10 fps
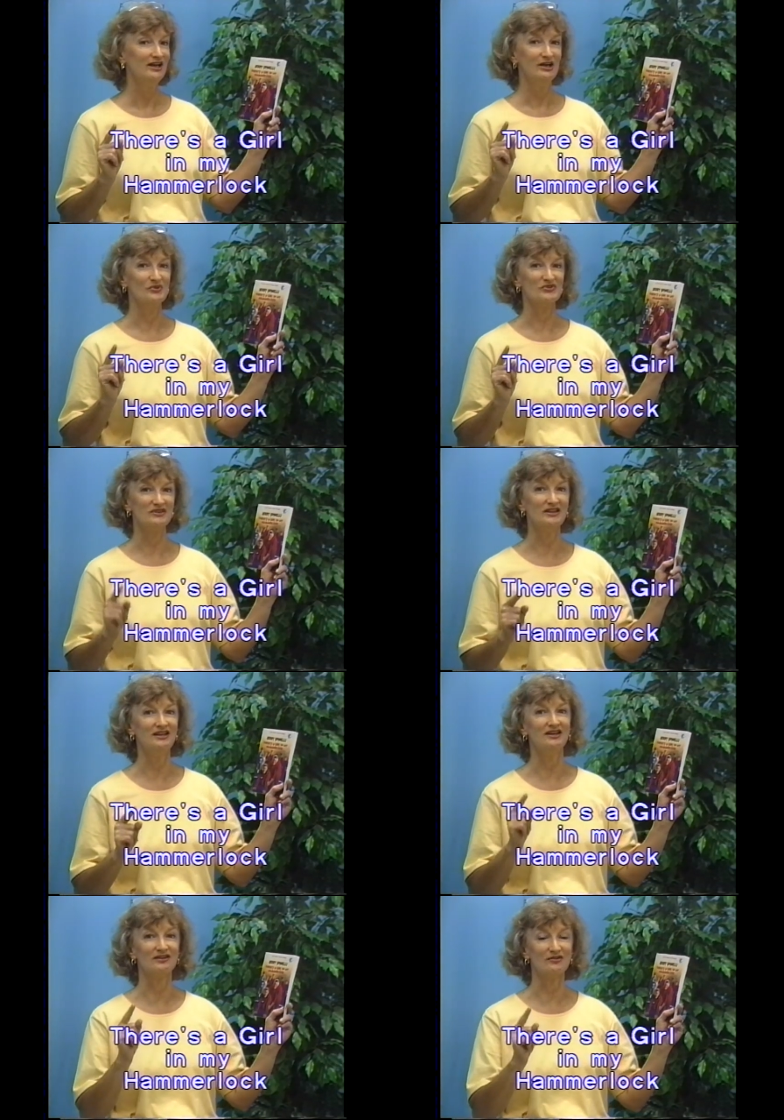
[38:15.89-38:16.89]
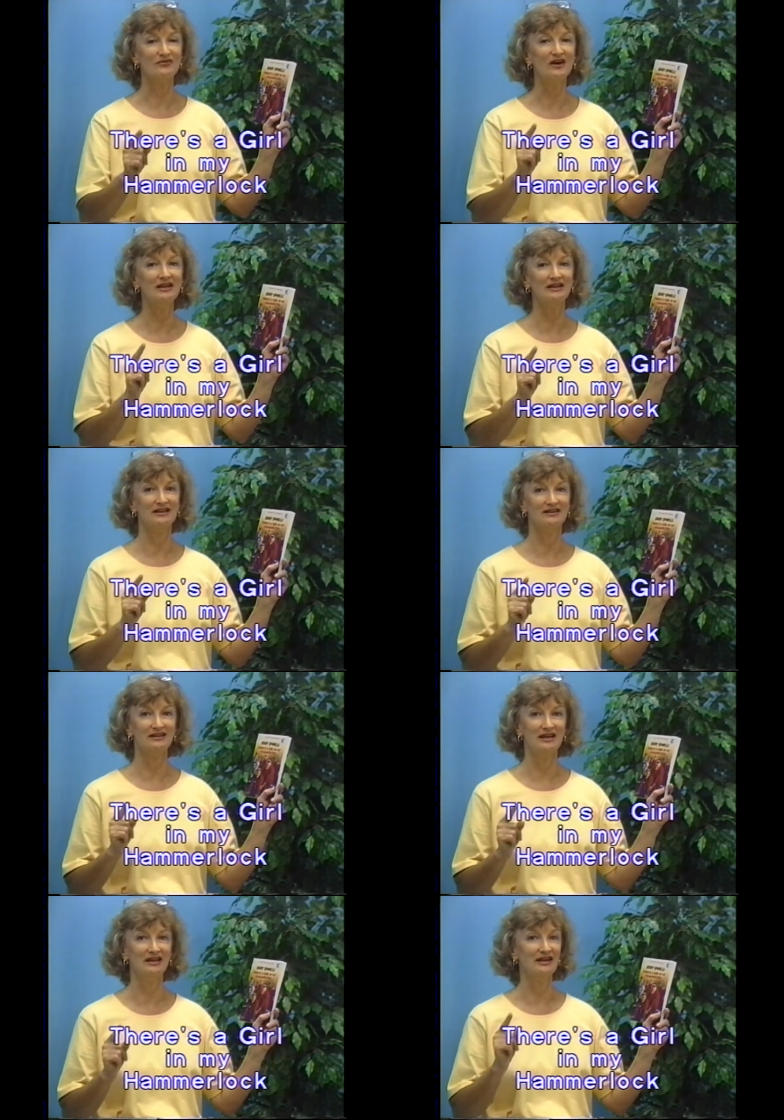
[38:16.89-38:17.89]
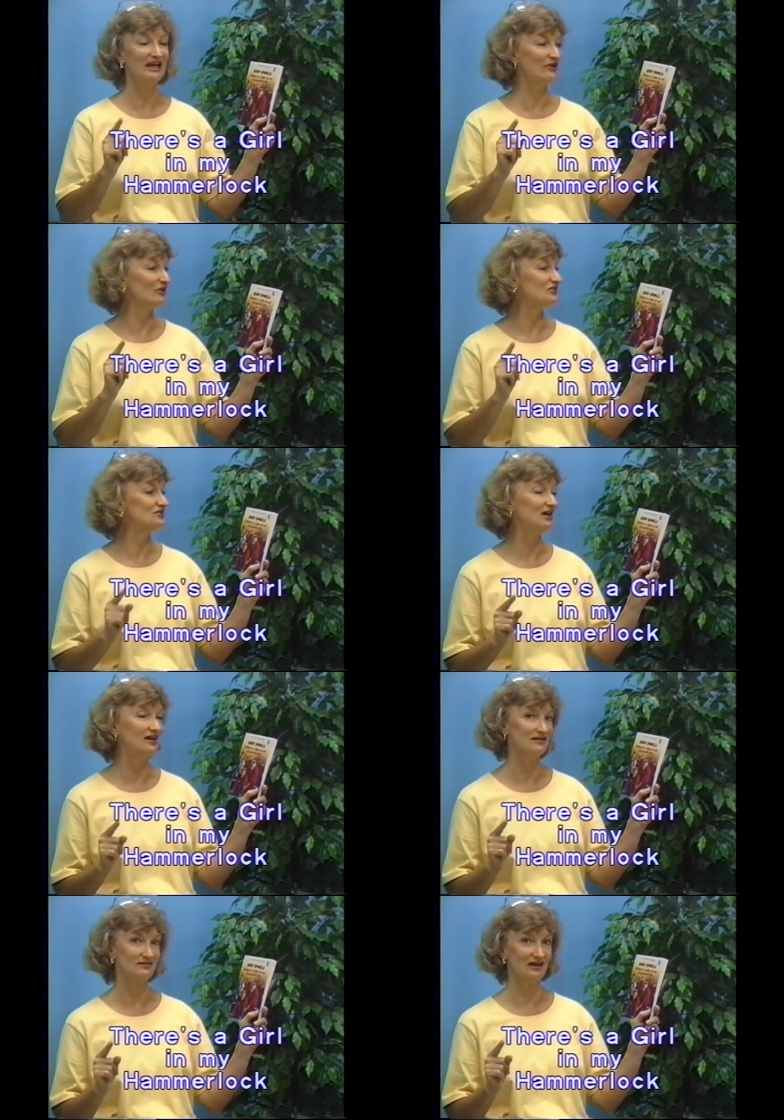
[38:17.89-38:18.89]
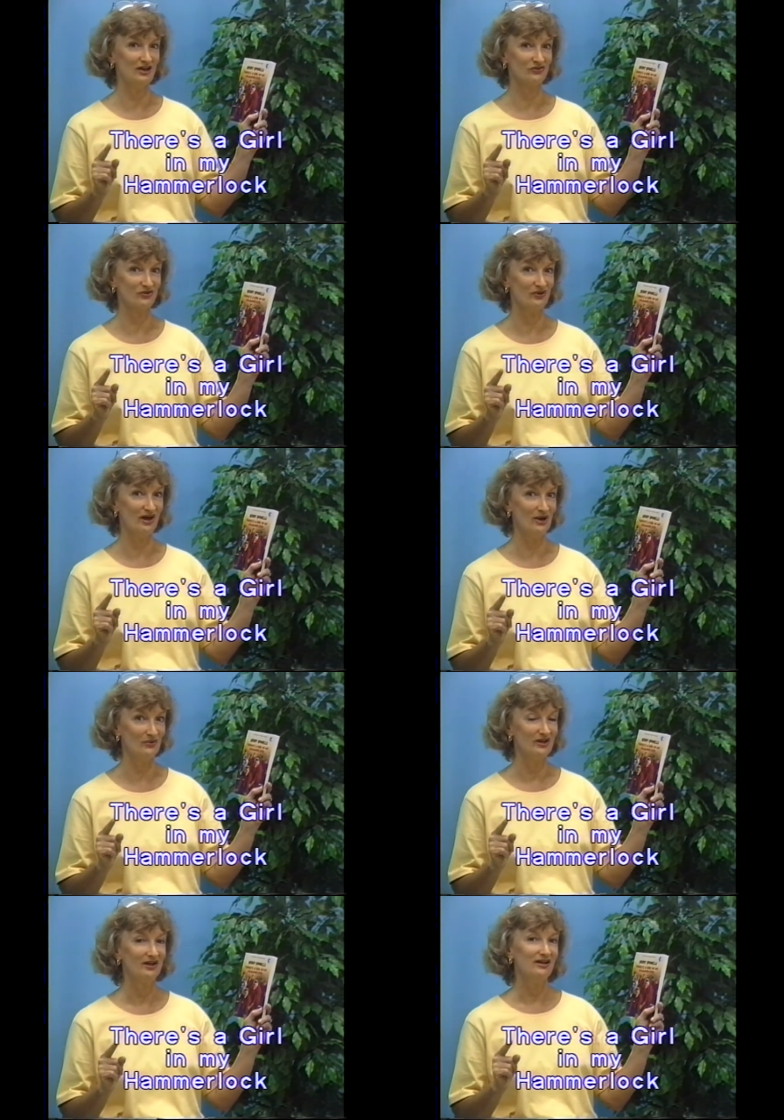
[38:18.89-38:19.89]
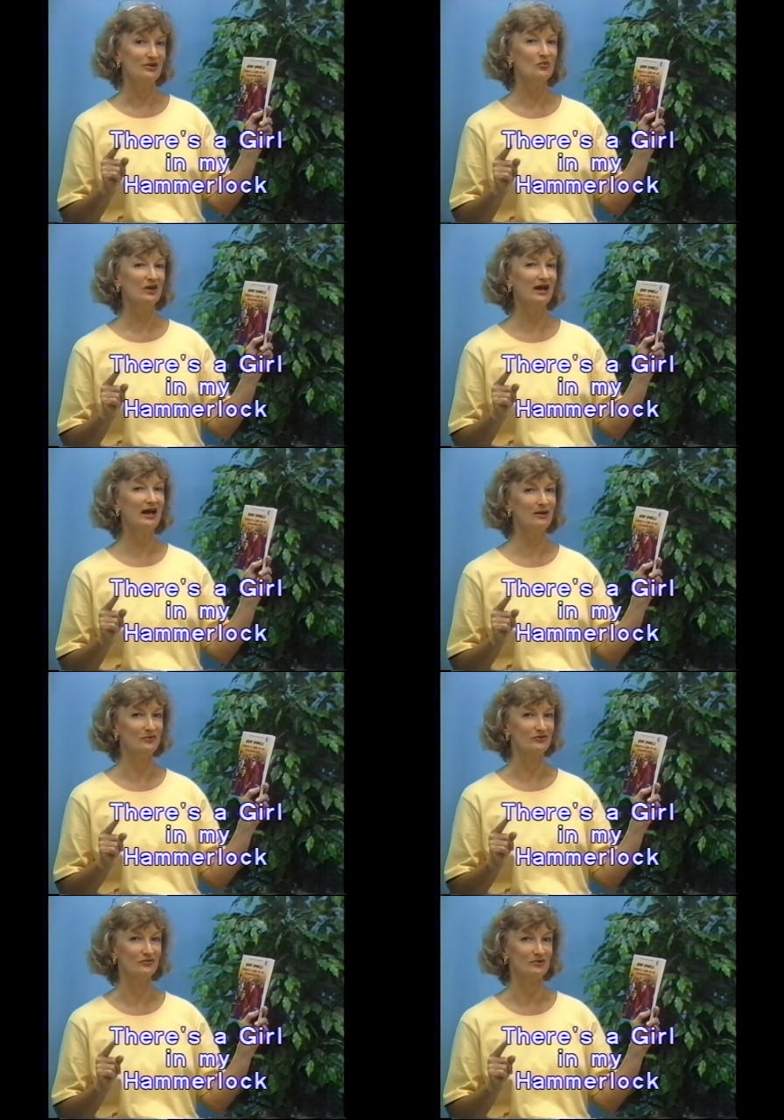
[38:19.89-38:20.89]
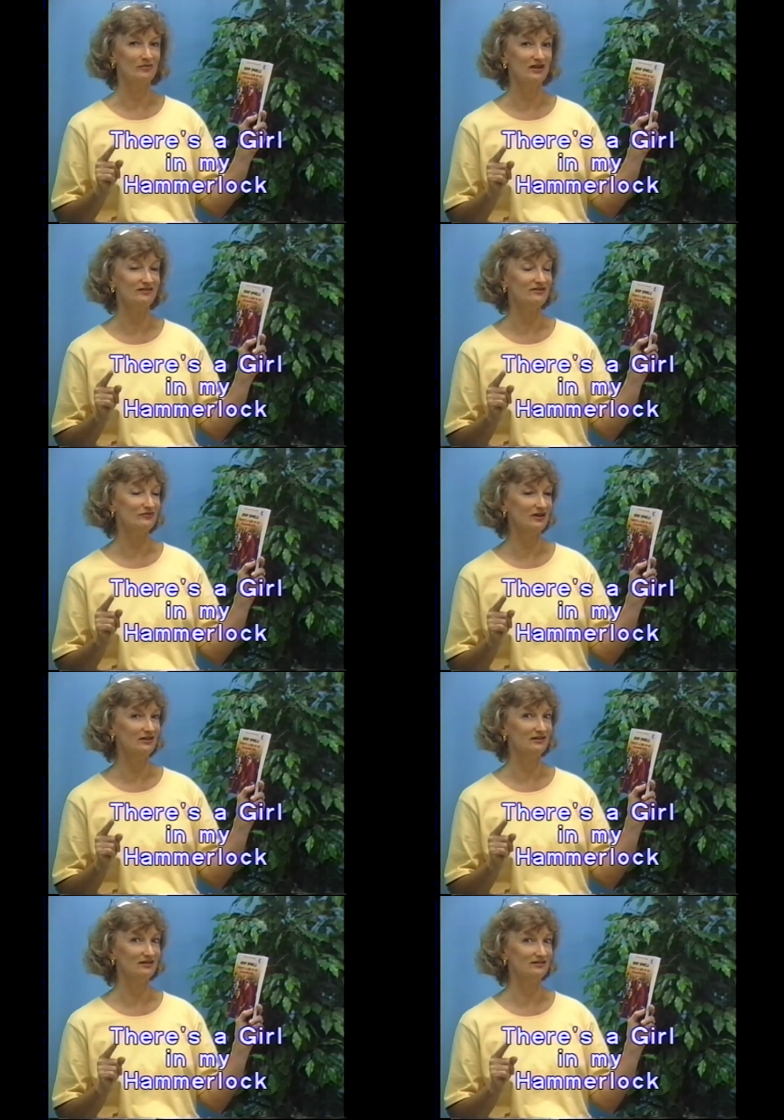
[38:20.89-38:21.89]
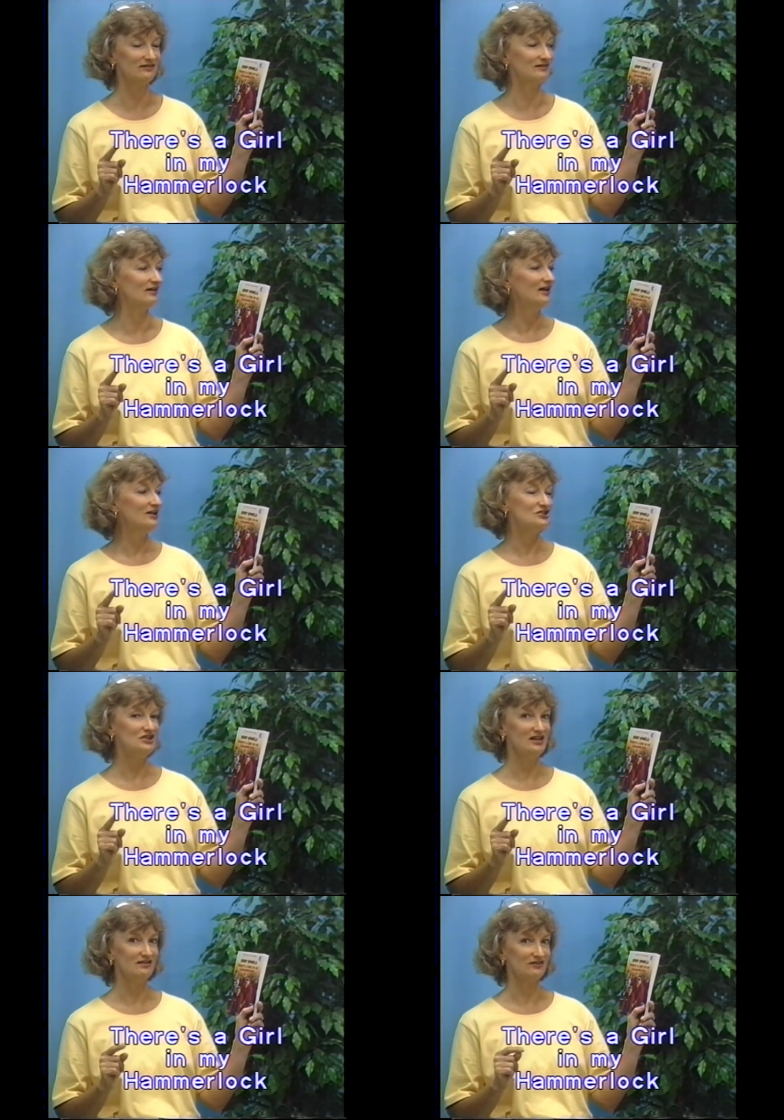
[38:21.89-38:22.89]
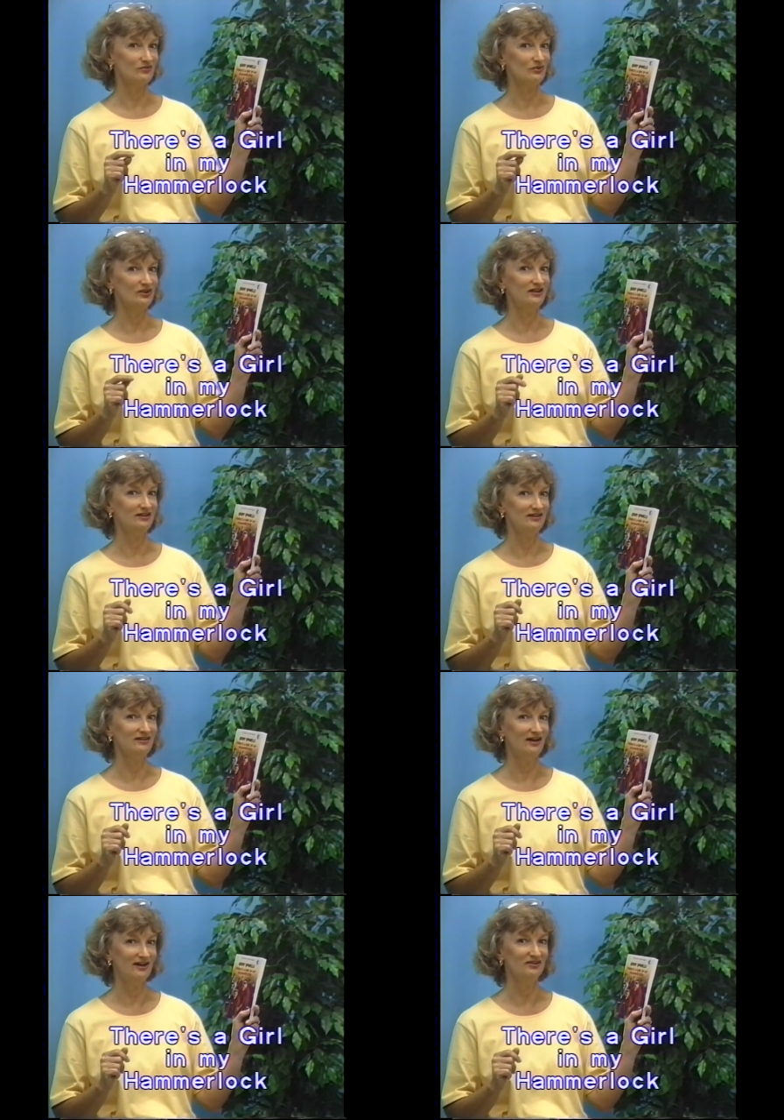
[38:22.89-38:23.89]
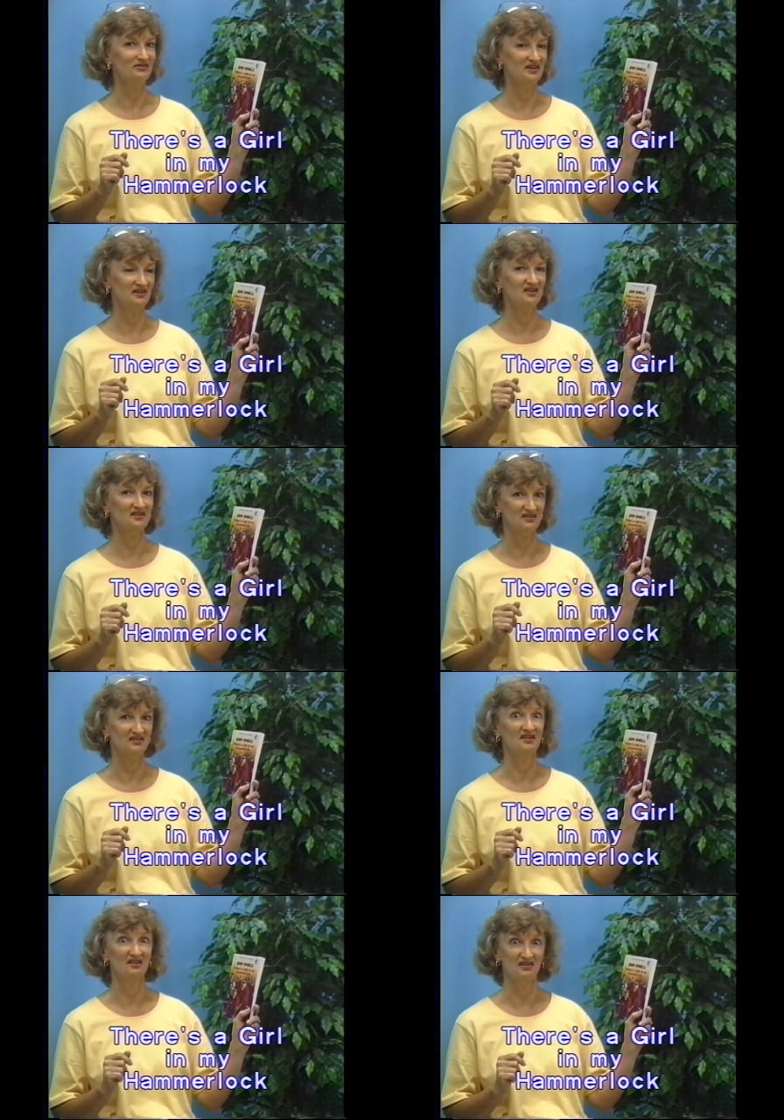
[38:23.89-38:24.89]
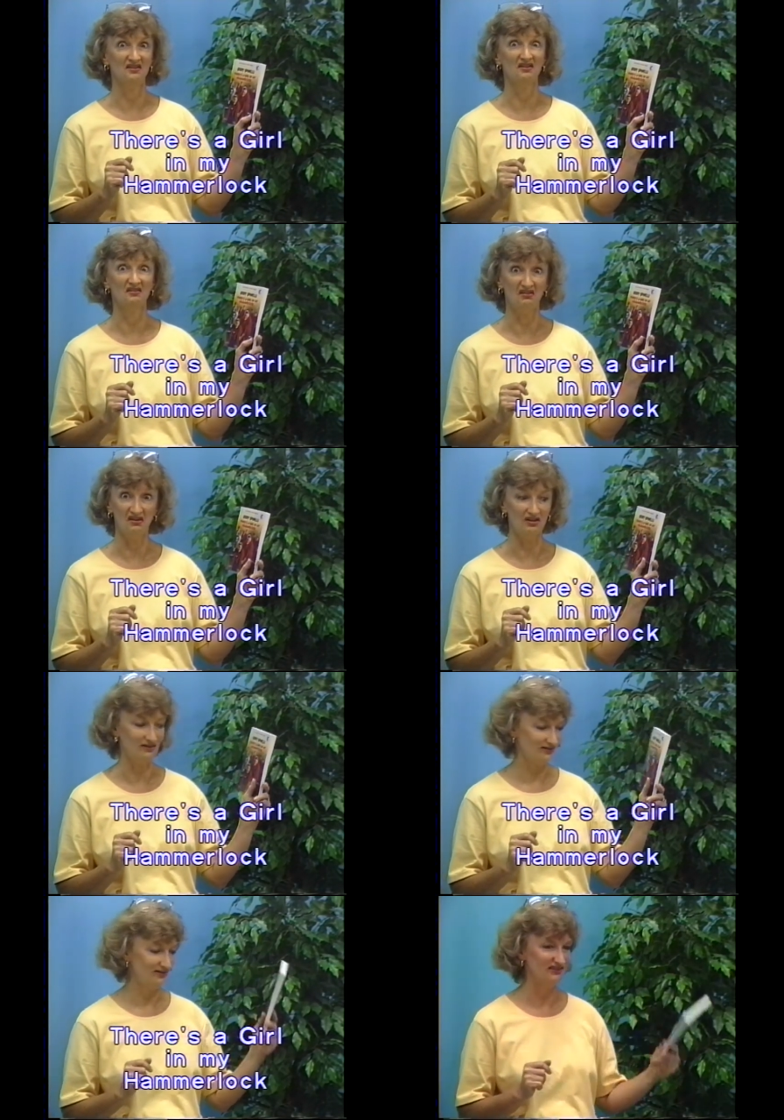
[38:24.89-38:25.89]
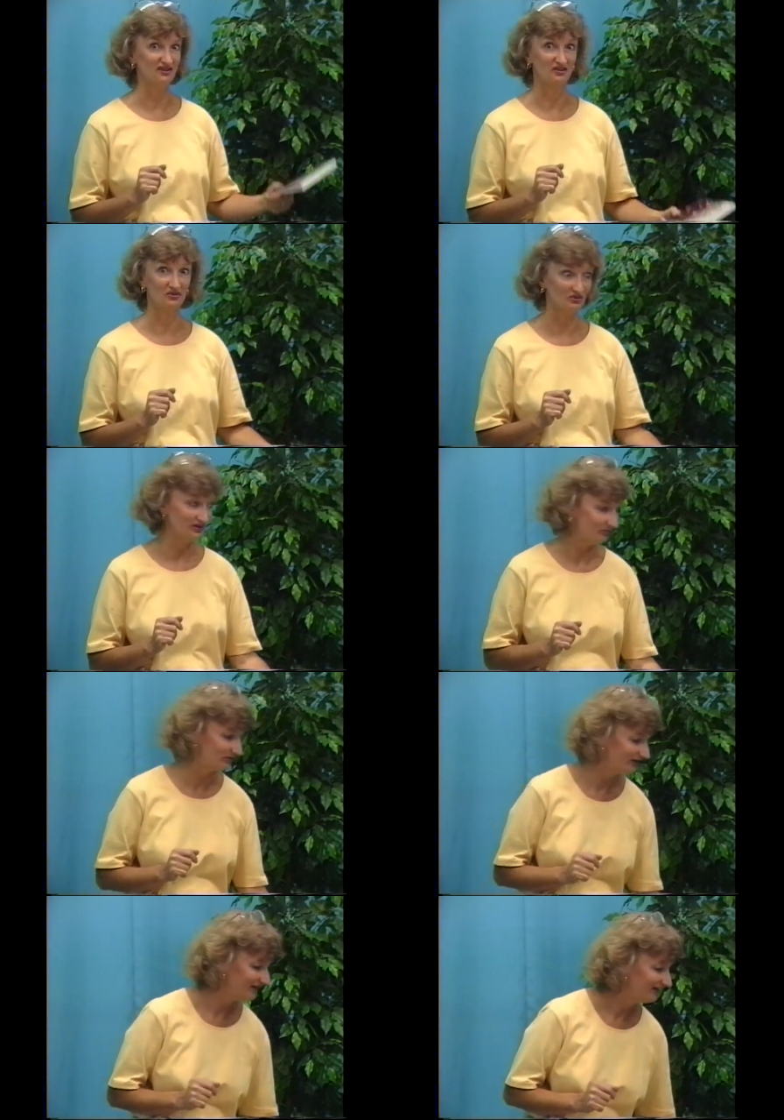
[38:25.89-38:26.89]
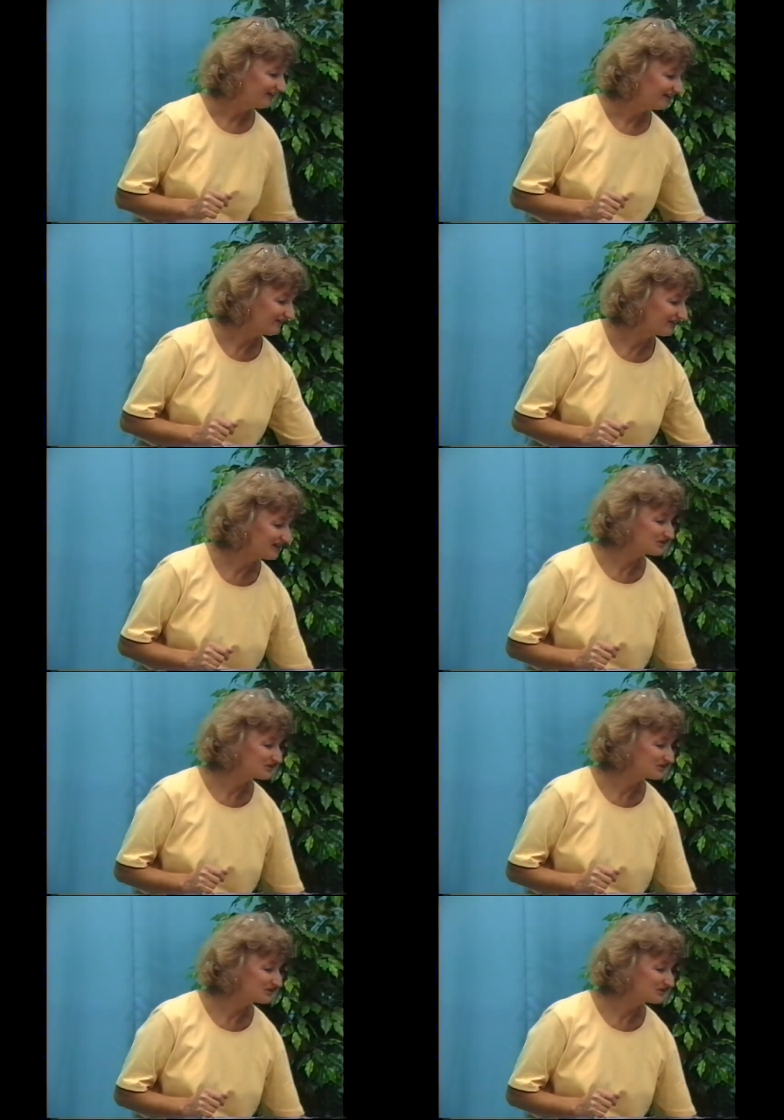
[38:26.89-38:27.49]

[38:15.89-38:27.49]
And what's neat is that finally at the end, Eric does ask her out. And what happens when Maisie finally gets to date this really neat guy? You find out he's not neat at all. He's a creep. Okay,